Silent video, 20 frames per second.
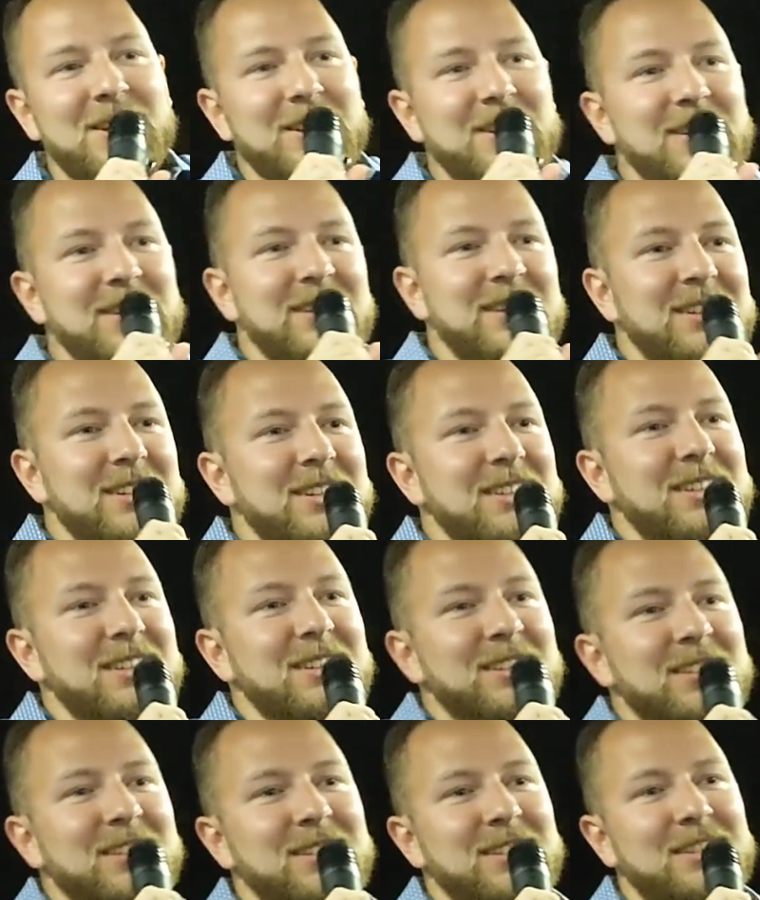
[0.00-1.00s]

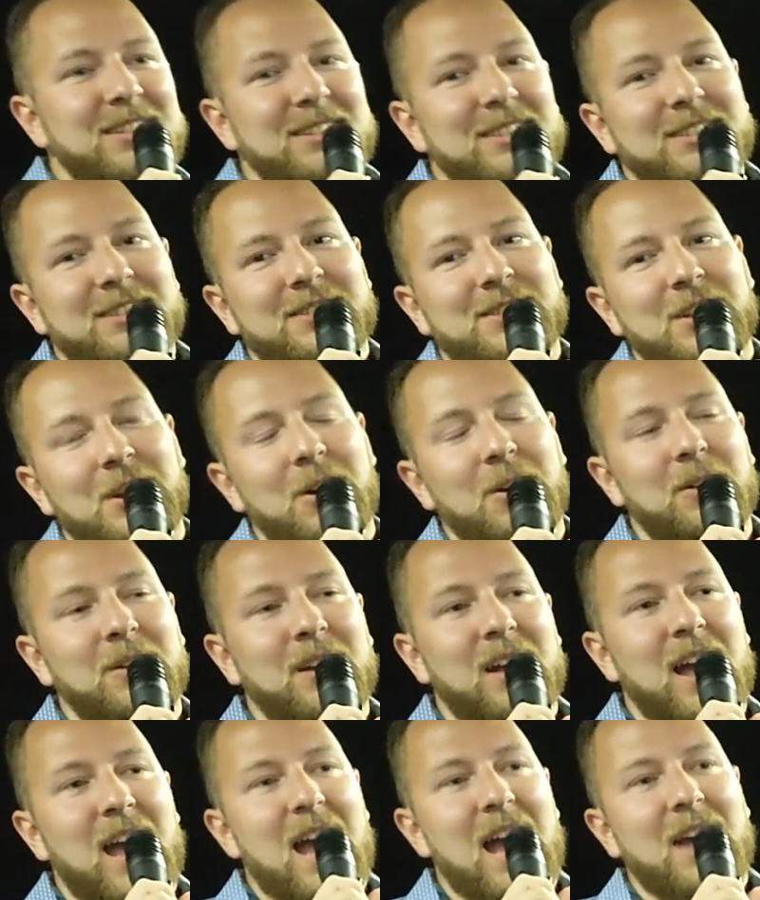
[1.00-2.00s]
guys.
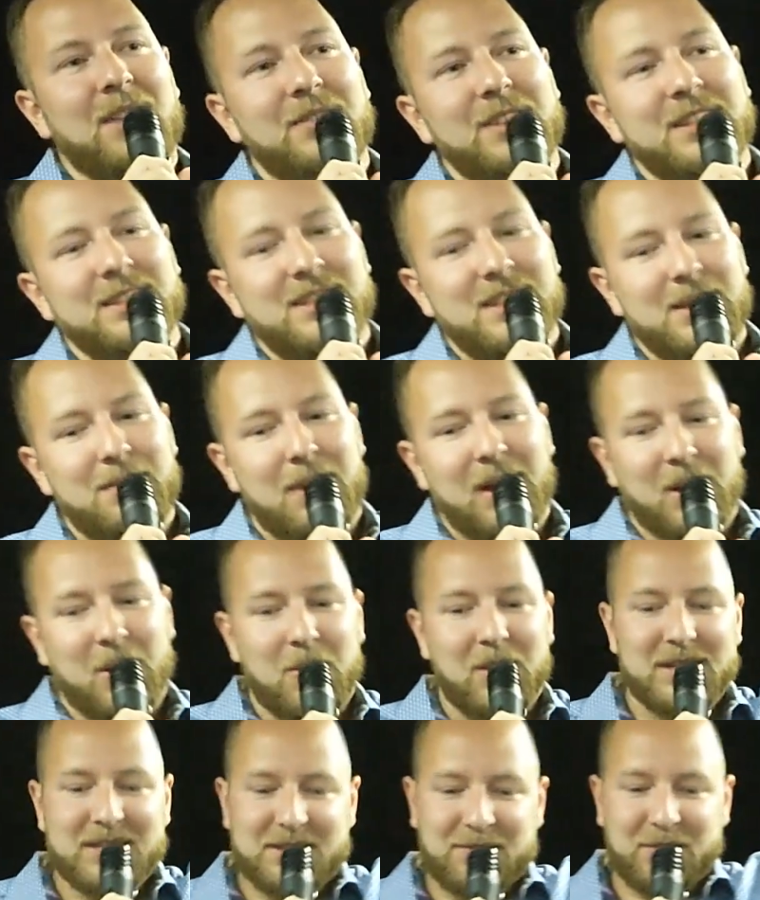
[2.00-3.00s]
So, obviously my
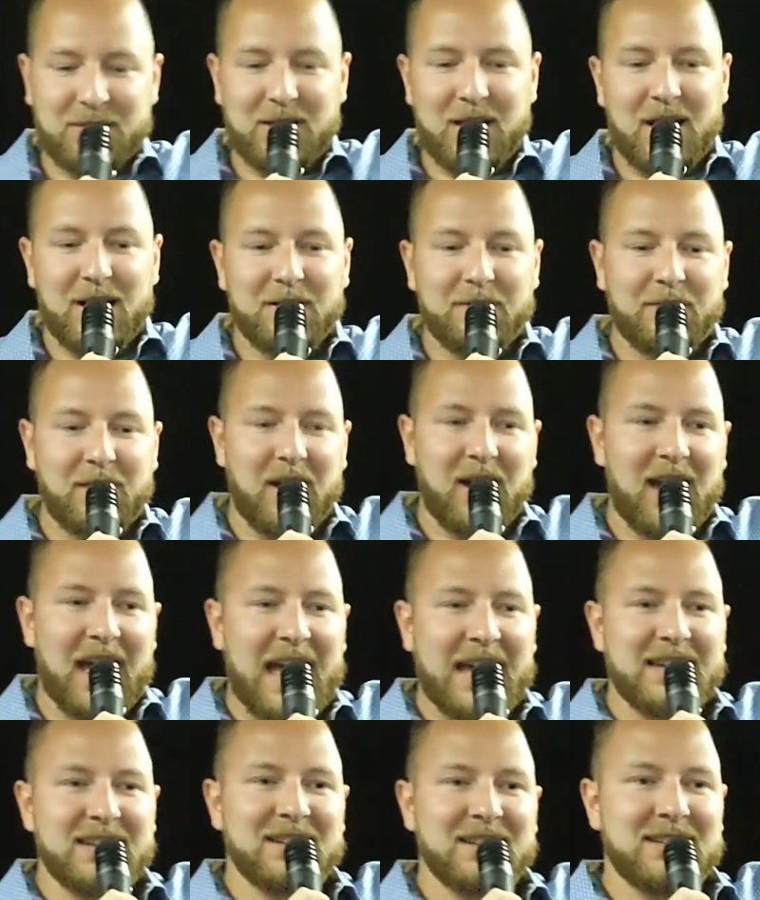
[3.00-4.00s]
quest for love
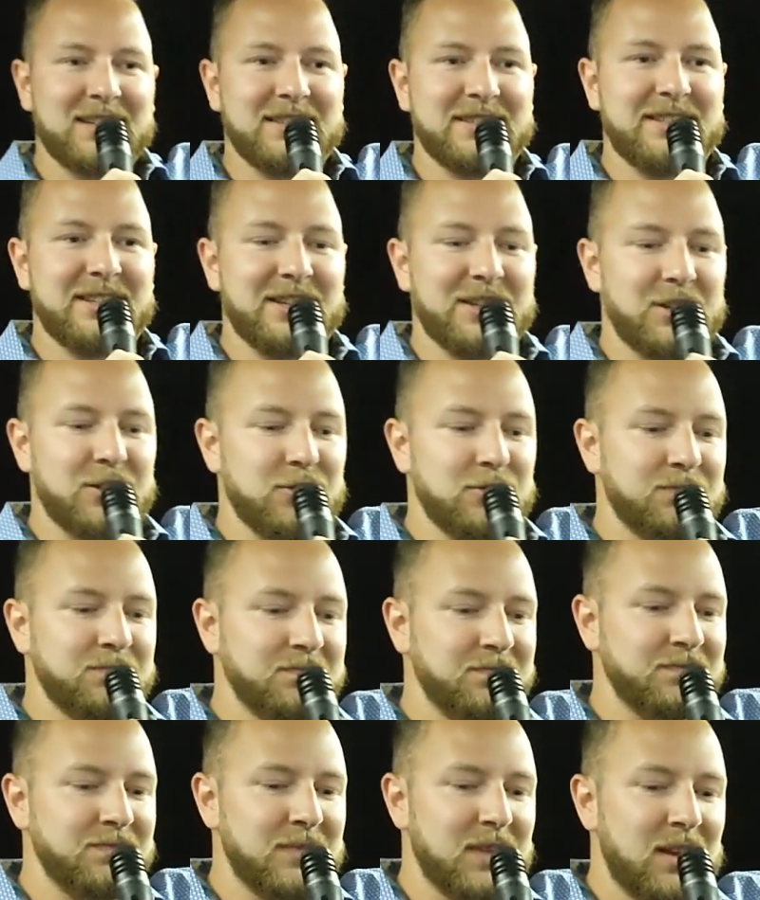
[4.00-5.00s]
had to continue.
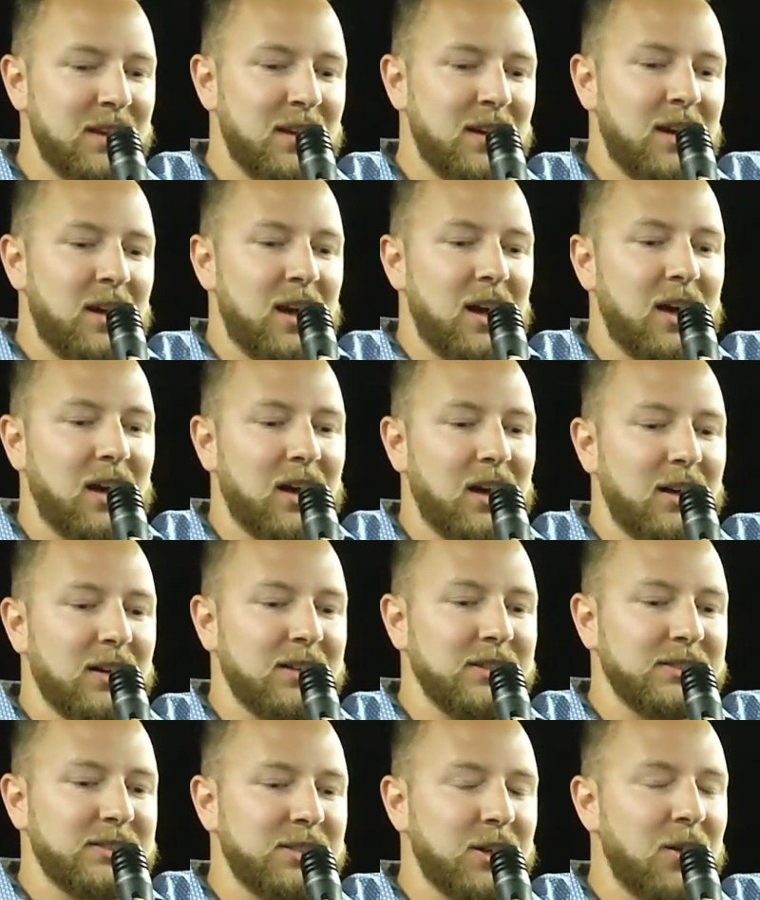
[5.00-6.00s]

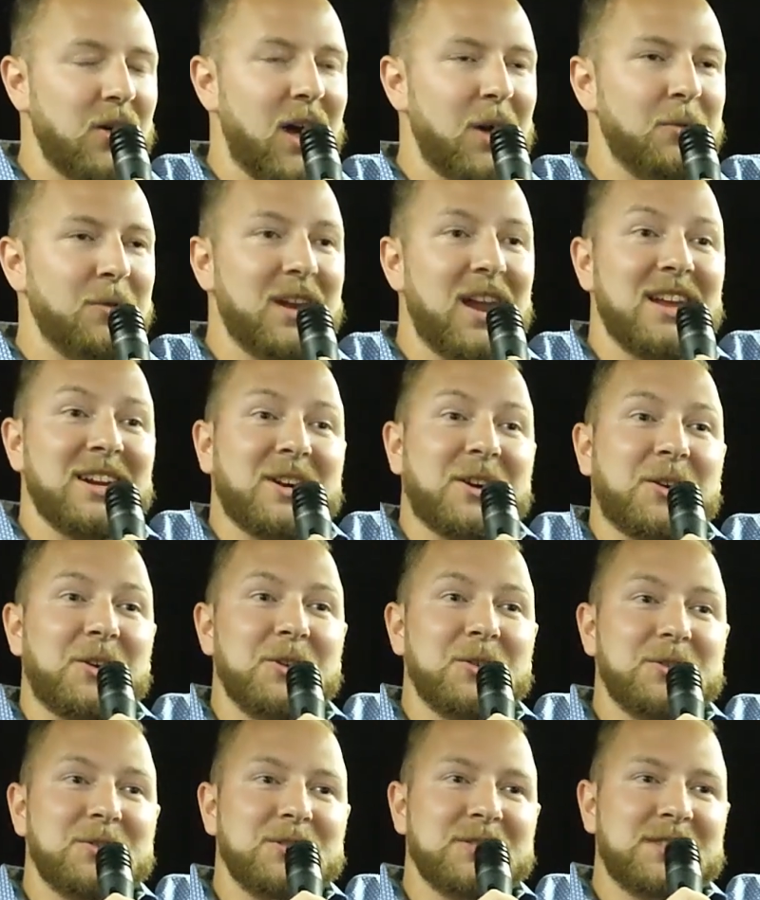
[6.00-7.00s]
So I went on a
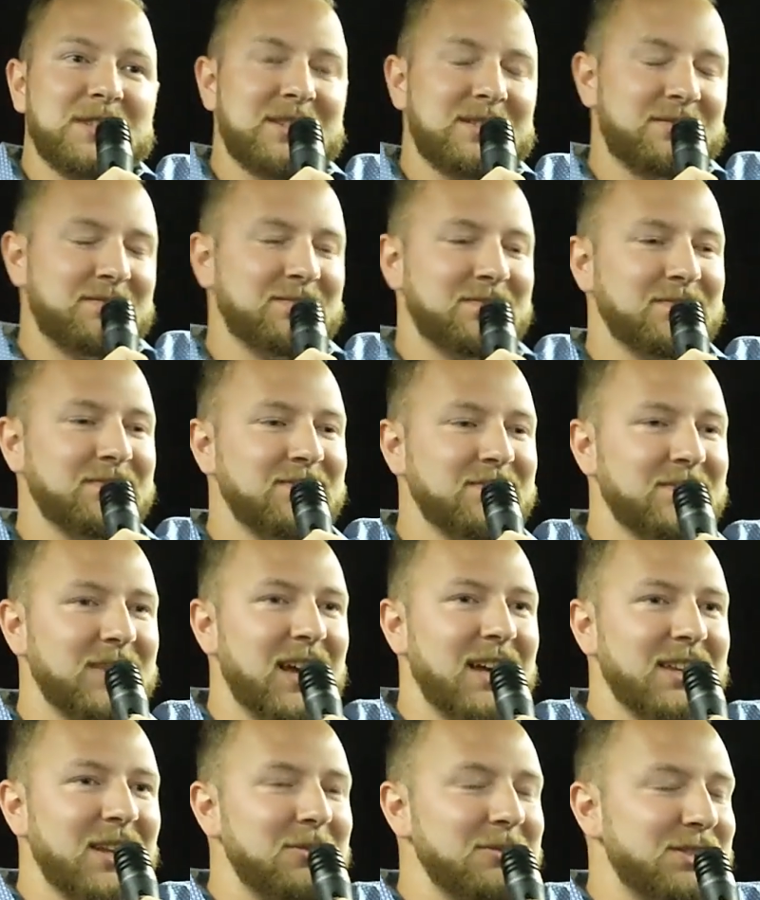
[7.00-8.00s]
cruise.
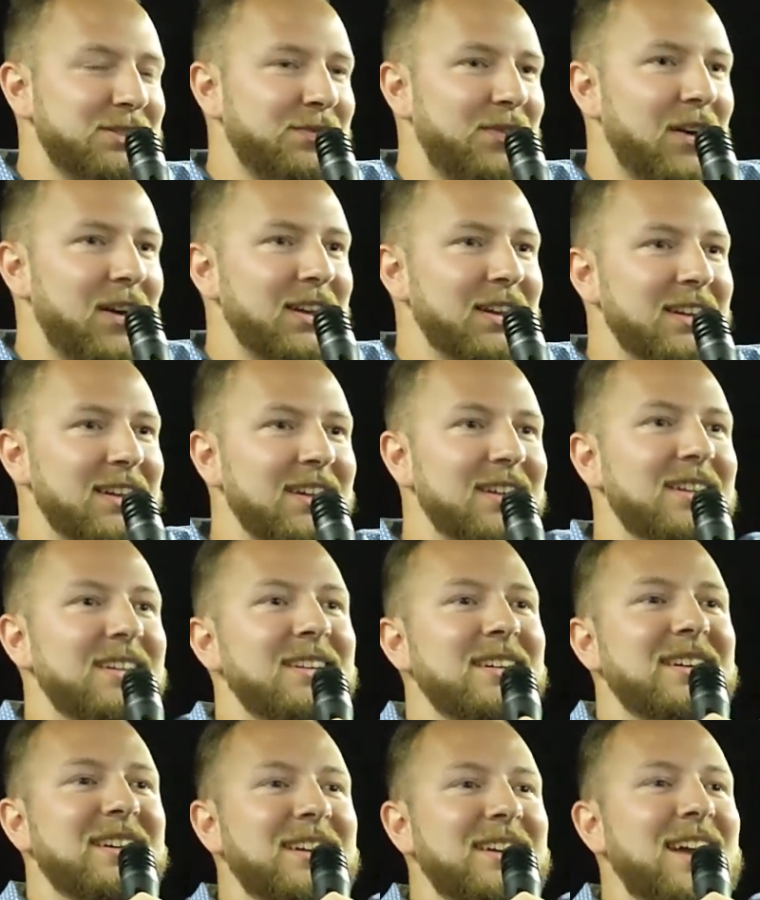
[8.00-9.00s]
Yeah, that was fun.
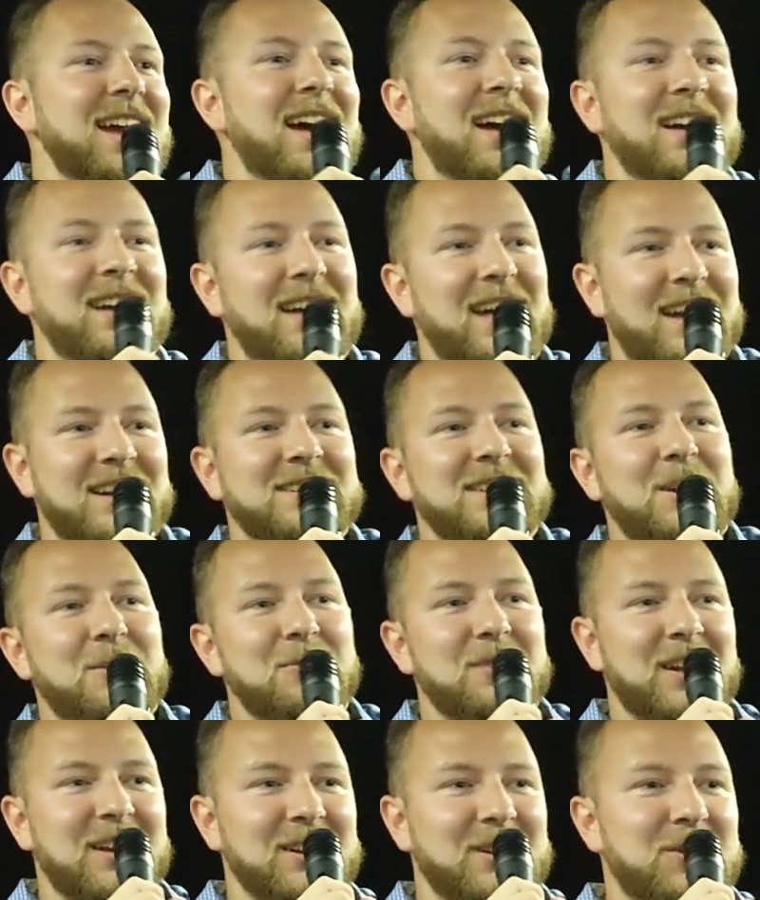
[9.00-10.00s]
Yeah, actually
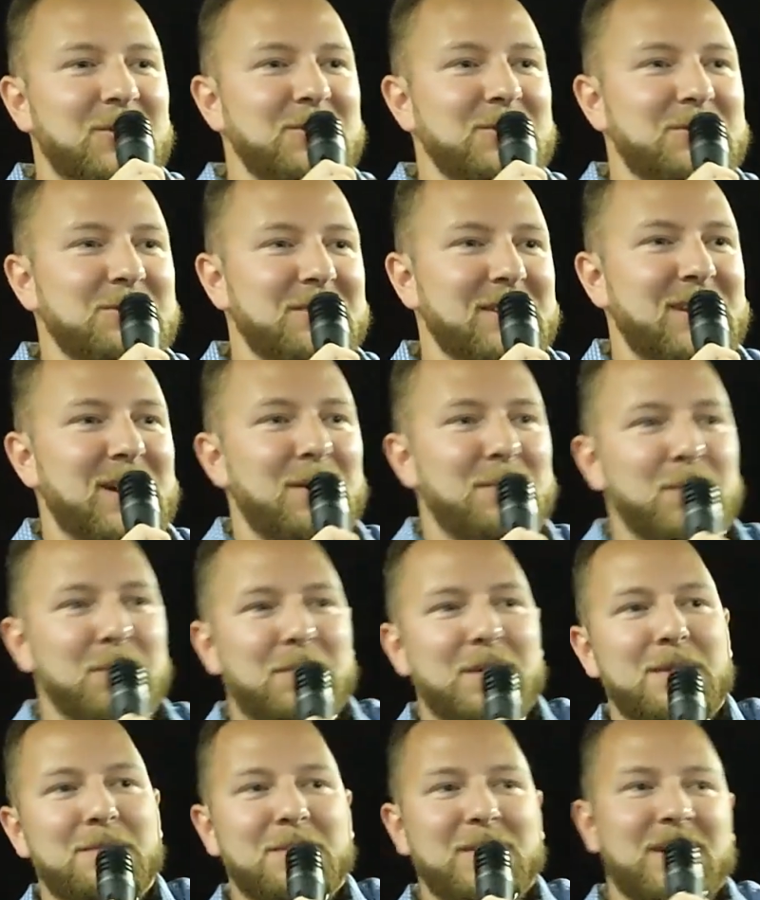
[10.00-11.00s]
I went on a cruise with a
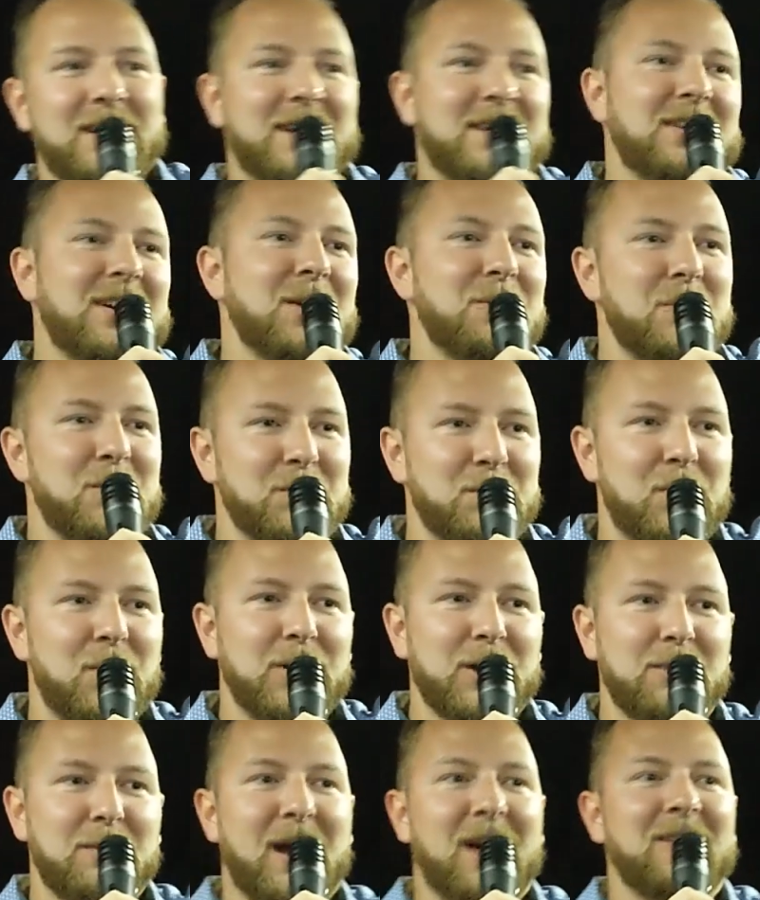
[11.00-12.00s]
couple people here. I won't
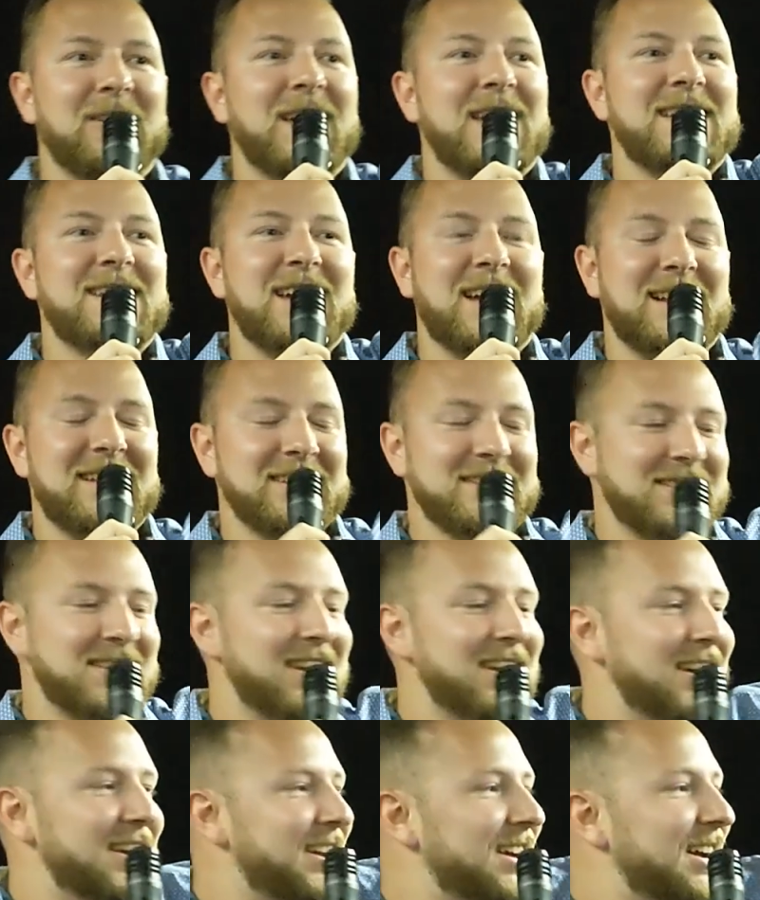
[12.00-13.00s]
point them out. Hey, Dallas.